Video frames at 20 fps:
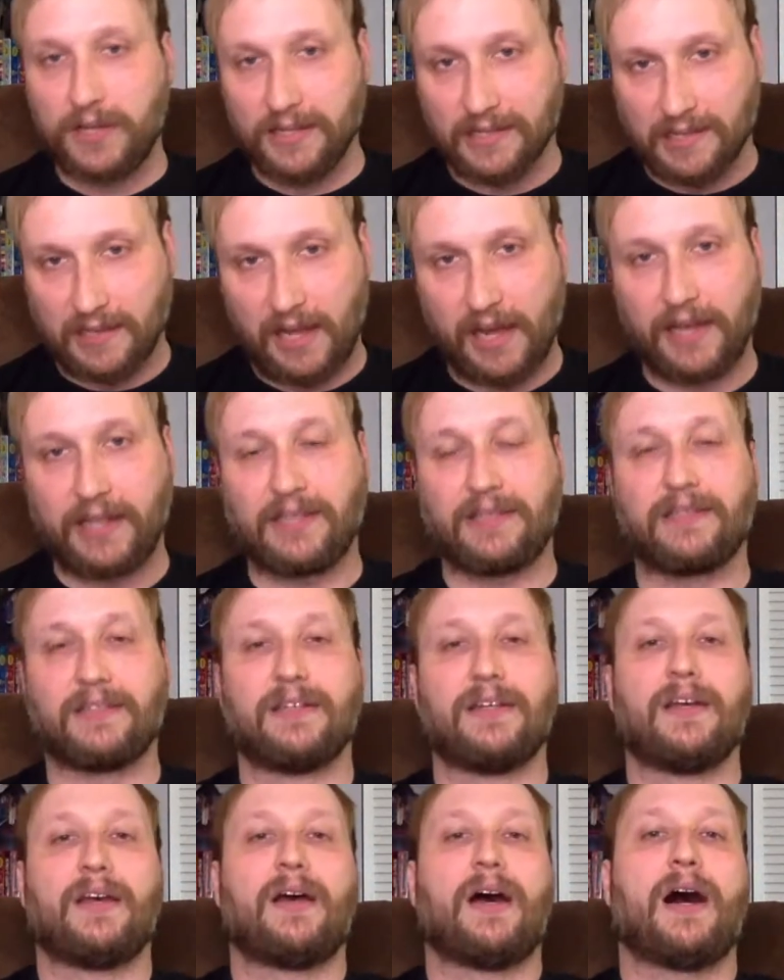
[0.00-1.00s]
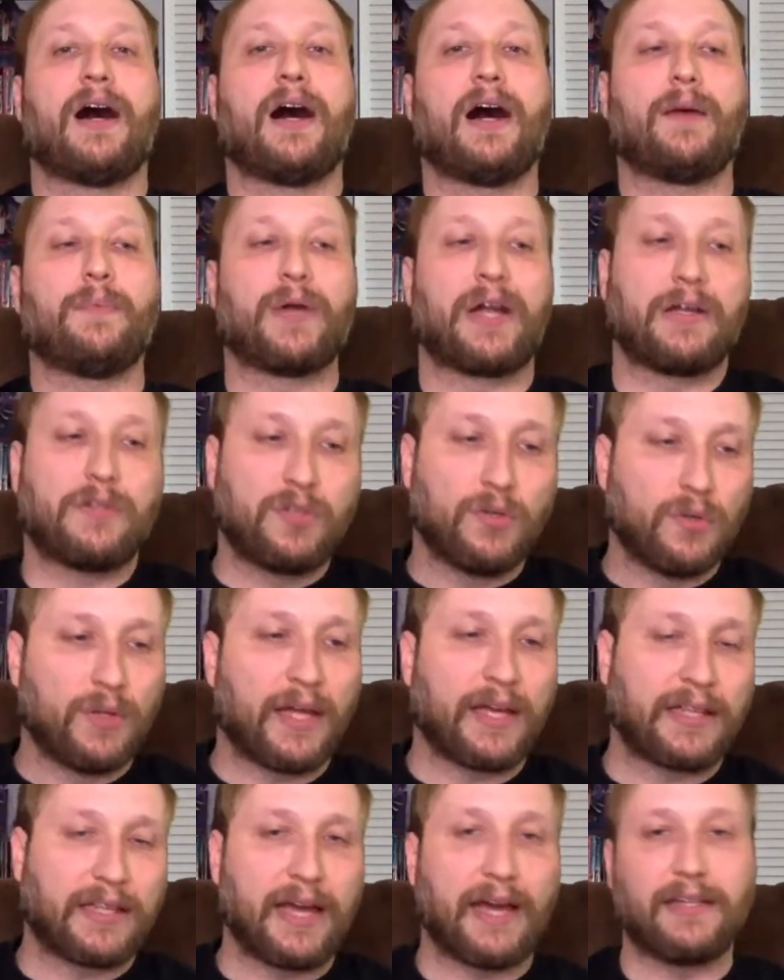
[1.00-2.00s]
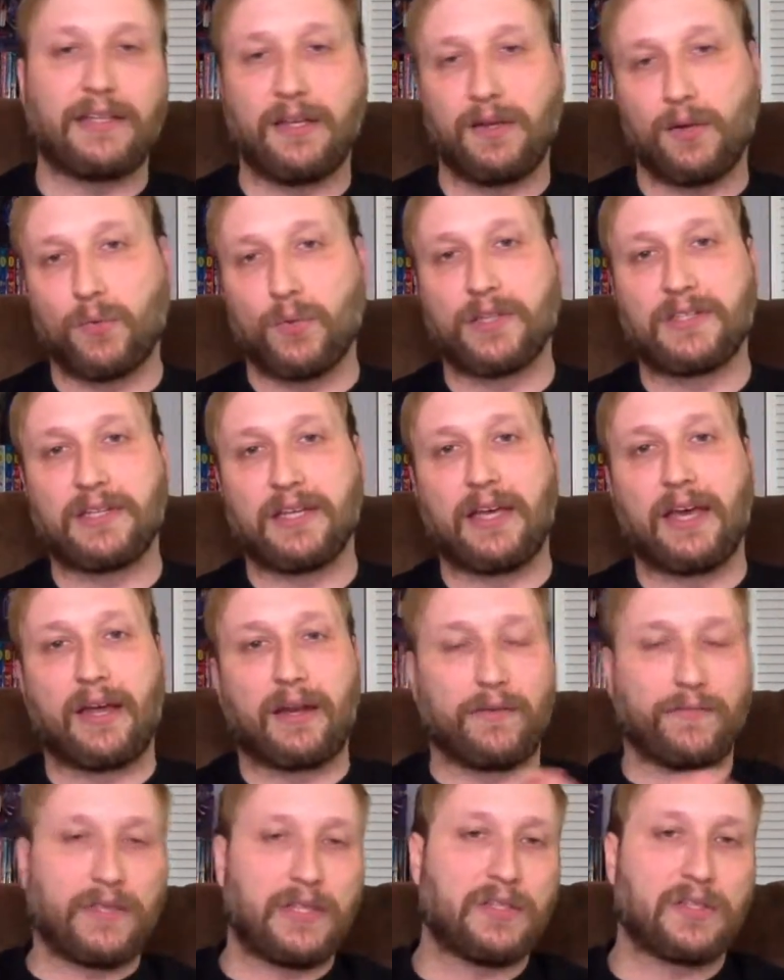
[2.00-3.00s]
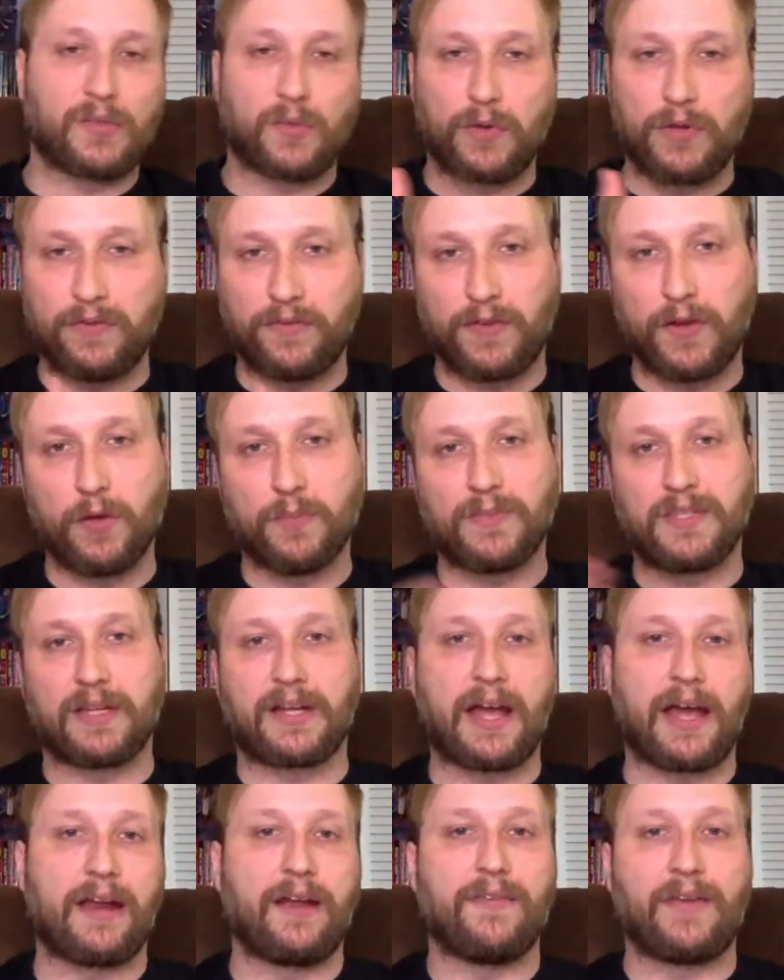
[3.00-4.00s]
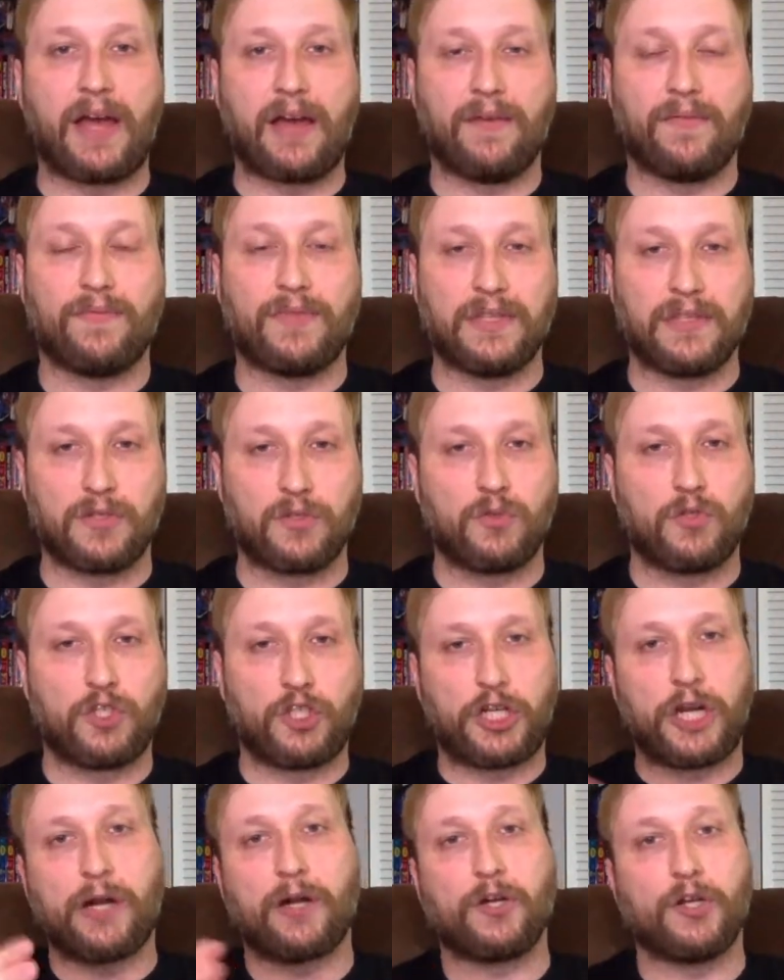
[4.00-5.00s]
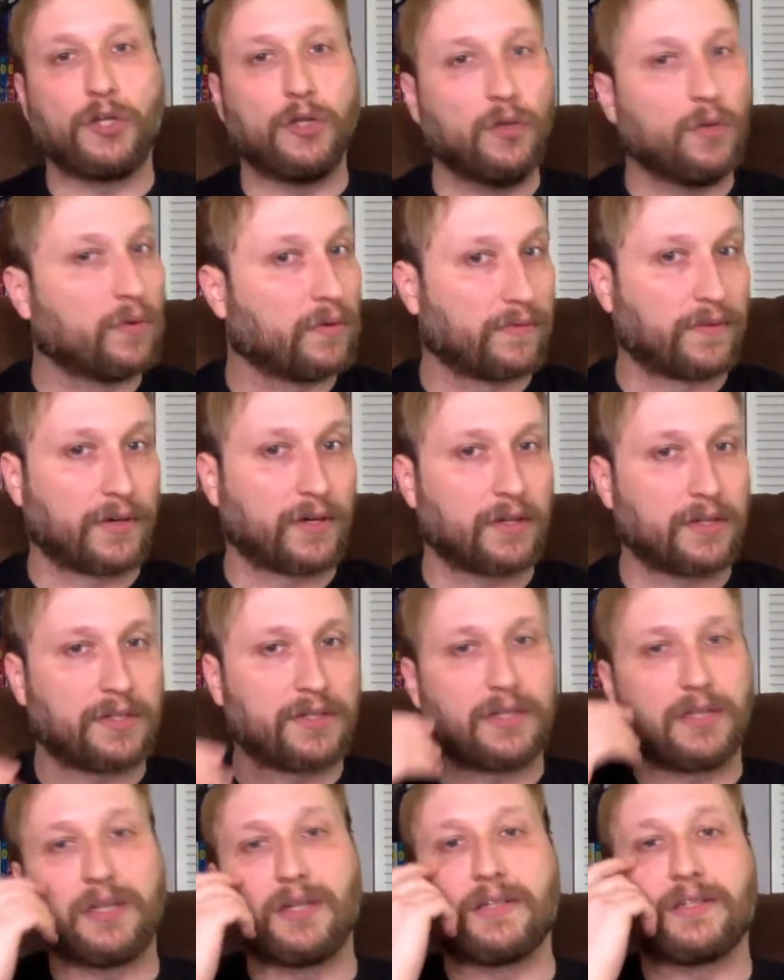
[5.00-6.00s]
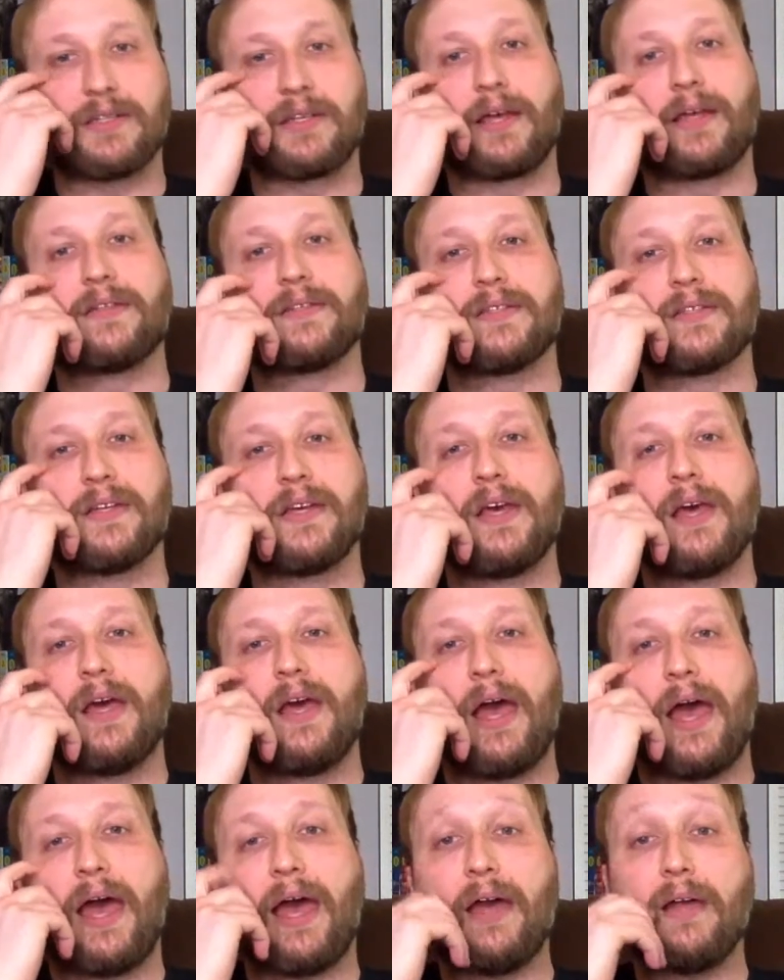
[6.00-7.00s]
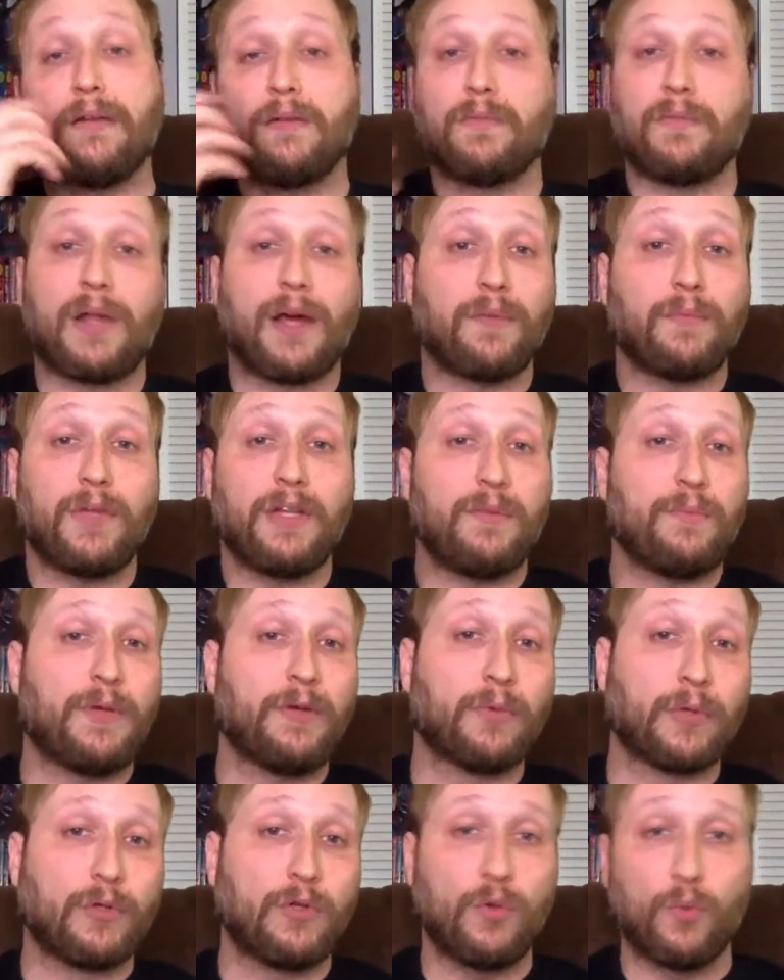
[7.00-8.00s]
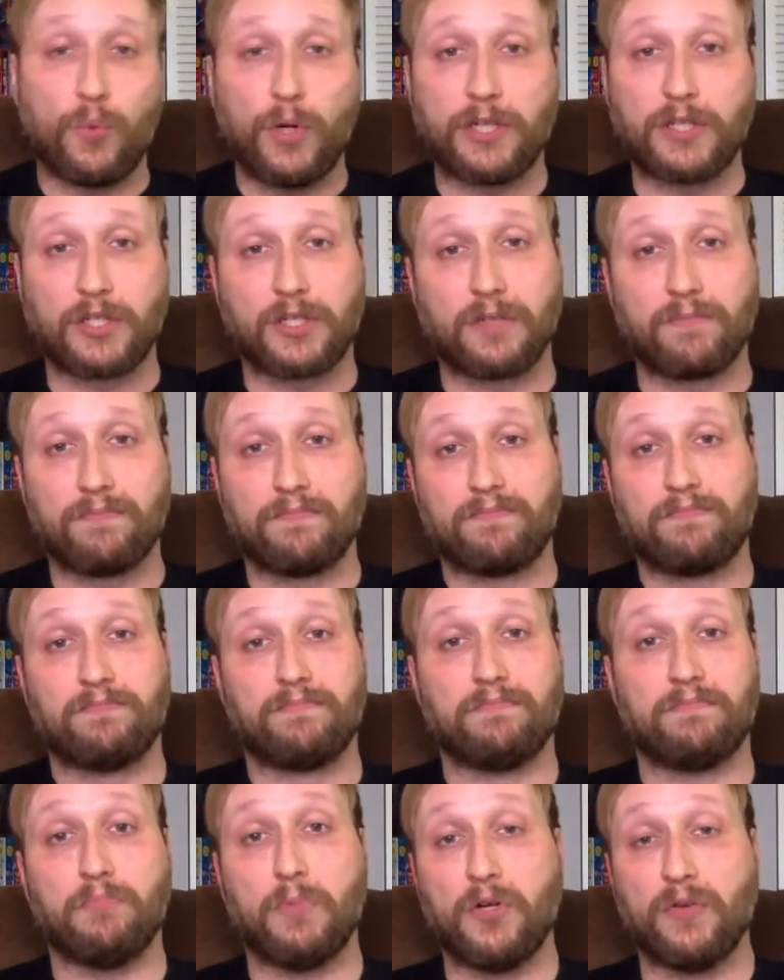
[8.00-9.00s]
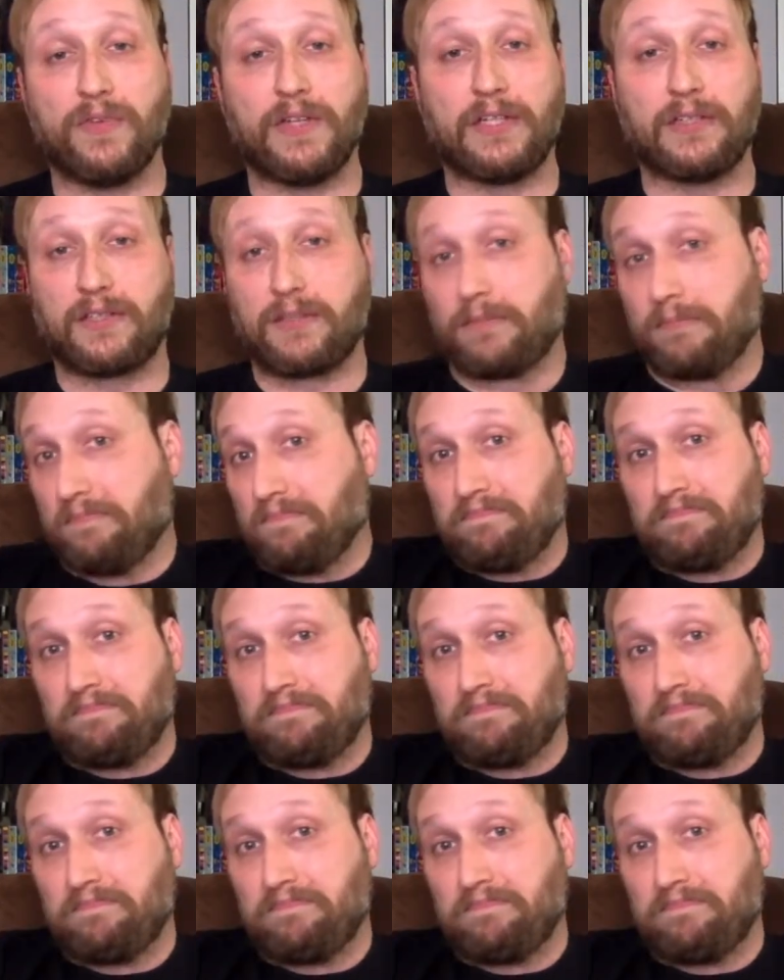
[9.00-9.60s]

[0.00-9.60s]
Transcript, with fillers: is light. Uh, but I do like the idea once again of these three films that kind of have this shared universe in a sense. And not many people do witch movies.